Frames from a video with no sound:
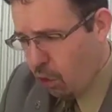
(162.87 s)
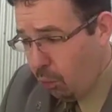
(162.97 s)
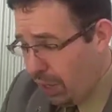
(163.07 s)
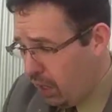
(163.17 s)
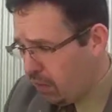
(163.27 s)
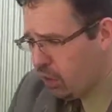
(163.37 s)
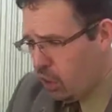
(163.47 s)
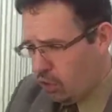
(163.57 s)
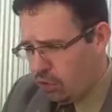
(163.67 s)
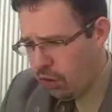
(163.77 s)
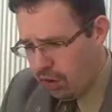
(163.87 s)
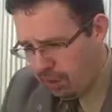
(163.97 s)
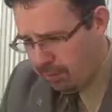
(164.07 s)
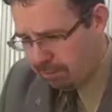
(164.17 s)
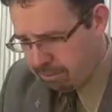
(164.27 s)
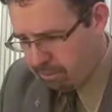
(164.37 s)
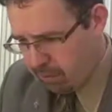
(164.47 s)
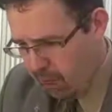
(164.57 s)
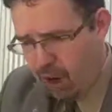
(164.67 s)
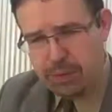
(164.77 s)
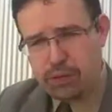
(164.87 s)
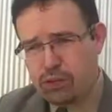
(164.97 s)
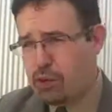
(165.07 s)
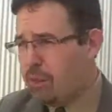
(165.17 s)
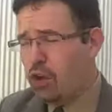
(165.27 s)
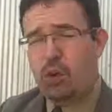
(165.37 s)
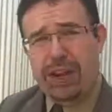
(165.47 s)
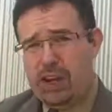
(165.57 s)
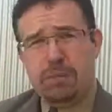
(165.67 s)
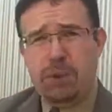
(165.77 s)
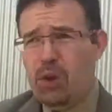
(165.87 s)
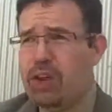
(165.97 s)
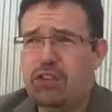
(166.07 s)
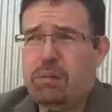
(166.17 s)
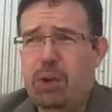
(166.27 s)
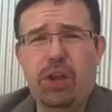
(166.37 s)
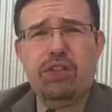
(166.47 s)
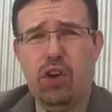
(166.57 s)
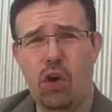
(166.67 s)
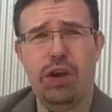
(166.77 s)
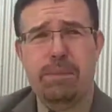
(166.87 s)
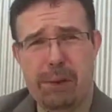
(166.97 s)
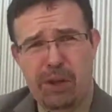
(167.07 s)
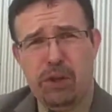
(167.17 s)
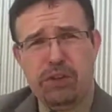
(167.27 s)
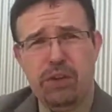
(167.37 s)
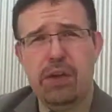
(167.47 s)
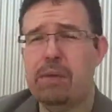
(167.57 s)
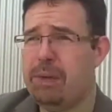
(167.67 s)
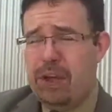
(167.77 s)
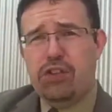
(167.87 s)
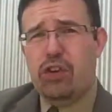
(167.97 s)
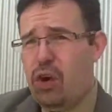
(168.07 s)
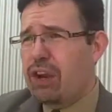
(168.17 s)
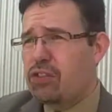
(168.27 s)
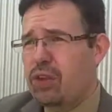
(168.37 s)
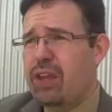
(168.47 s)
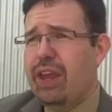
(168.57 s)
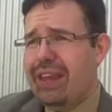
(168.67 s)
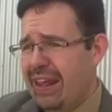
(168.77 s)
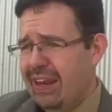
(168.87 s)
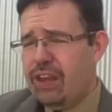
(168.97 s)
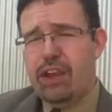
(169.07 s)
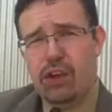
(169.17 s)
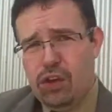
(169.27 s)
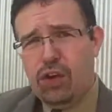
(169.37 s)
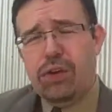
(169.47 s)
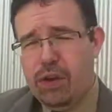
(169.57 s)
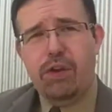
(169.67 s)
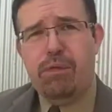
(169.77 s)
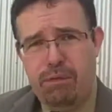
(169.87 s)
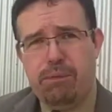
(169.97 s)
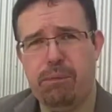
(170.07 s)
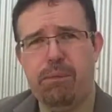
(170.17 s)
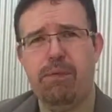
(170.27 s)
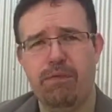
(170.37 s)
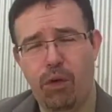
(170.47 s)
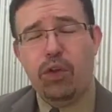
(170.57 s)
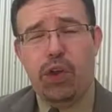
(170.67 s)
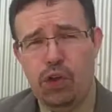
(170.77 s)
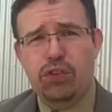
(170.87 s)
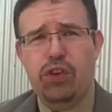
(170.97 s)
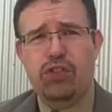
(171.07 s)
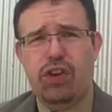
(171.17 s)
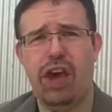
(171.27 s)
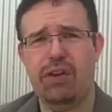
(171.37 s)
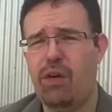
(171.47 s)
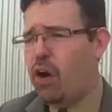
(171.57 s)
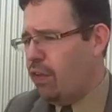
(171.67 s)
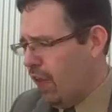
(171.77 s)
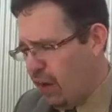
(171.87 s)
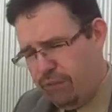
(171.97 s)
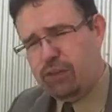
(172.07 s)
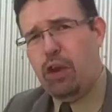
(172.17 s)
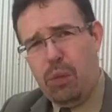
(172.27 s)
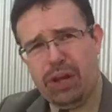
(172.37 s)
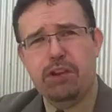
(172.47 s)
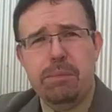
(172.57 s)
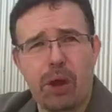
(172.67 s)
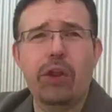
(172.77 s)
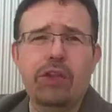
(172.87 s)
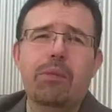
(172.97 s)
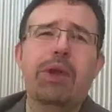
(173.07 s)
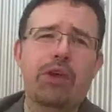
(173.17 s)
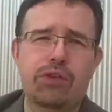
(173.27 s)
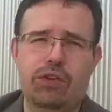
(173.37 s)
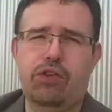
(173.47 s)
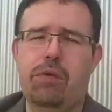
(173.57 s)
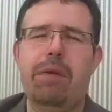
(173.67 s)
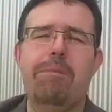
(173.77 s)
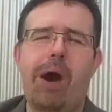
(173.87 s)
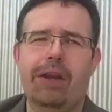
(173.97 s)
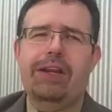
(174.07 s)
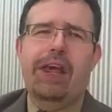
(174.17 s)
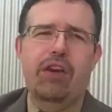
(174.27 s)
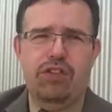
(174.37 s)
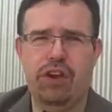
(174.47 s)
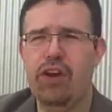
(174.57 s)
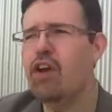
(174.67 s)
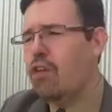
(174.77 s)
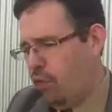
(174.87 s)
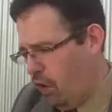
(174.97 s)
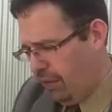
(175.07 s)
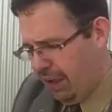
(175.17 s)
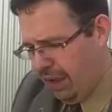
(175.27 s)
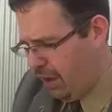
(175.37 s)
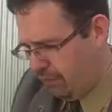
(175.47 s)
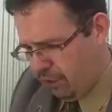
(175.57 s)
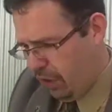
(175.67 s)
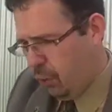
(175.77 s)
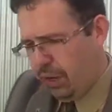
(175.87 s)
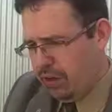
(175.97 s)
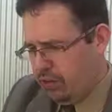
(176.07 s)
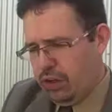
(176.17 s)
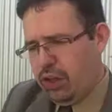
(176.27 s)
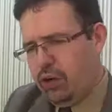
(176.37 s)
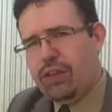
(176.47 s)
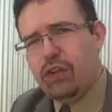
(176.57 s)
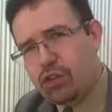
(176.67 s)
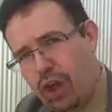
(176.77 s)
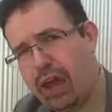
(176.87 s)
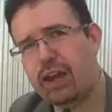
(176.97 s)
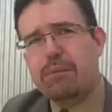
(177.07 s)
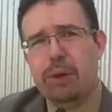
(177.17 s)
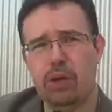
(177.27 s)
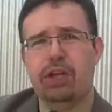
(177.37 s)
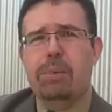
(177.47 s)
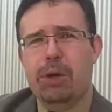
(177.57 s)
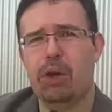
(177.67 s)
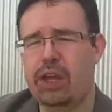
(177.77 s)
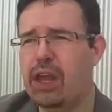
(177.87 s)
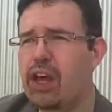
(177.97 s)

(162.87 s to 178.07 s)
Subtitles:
Well, obviously some of the greenest buildings are buildings that are already built because they're actually getting full usage out of all the effort that went into building them. We use the term embodied energy for all the effort that went into clearing the site and building a building.